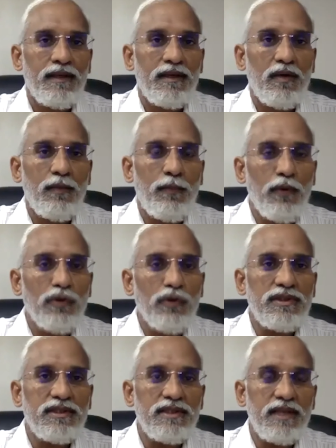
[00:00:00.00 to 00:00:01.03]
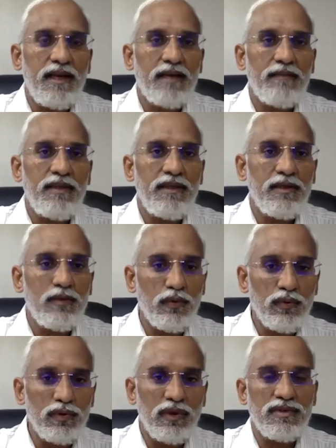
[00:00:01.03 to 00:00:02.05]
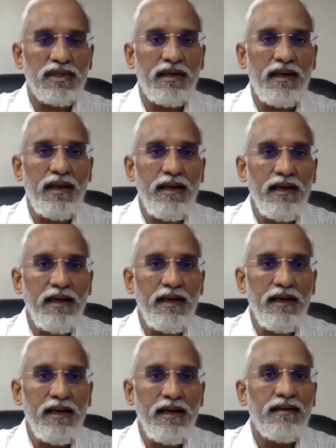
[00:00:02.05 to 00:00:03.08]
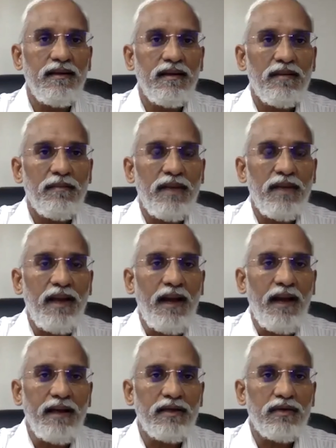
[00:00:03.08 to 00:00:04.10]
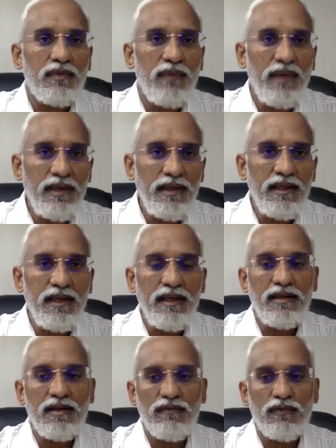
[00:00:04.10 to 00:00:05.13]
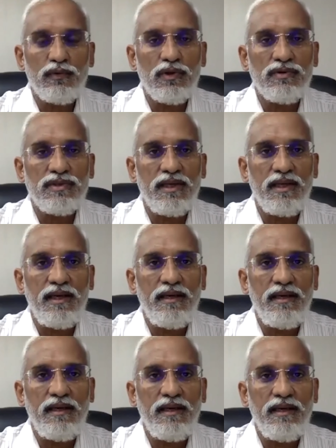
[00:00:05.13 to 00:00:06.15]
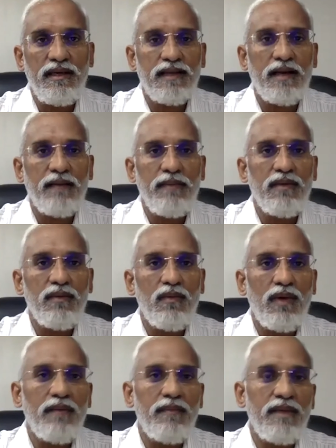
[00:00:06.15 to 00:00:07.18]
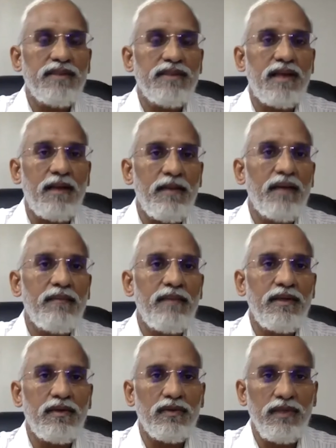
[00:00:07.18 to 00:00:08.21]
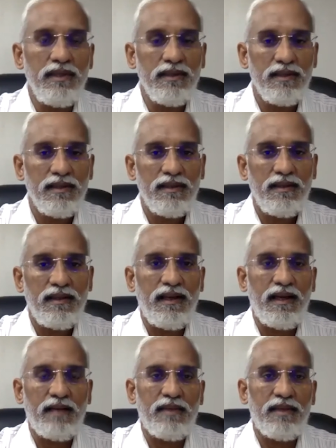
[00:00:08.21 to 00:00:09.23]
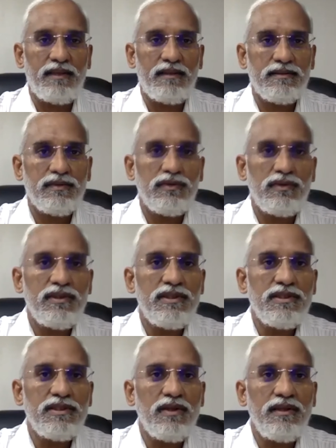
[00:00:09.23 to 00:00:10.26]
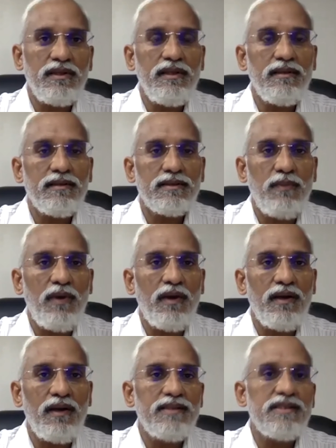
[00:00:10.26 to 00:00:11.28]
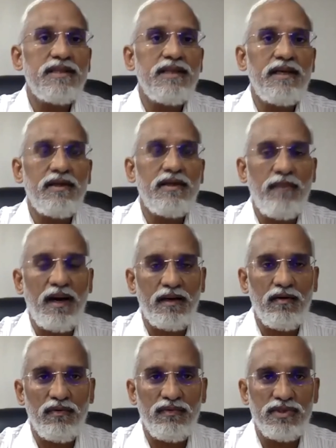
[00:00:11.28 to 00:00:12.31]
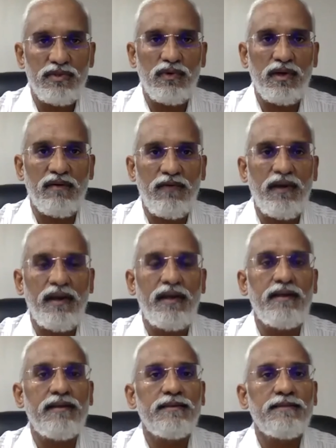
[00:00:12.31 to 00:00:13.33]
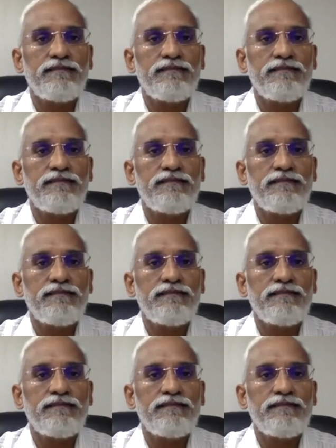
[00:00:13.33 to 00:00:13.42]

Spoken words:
Now post this enactment in 2018, by Act 28 of 2018, there had been one major amendment to the enactment. So this is on the small legislative background which you can find.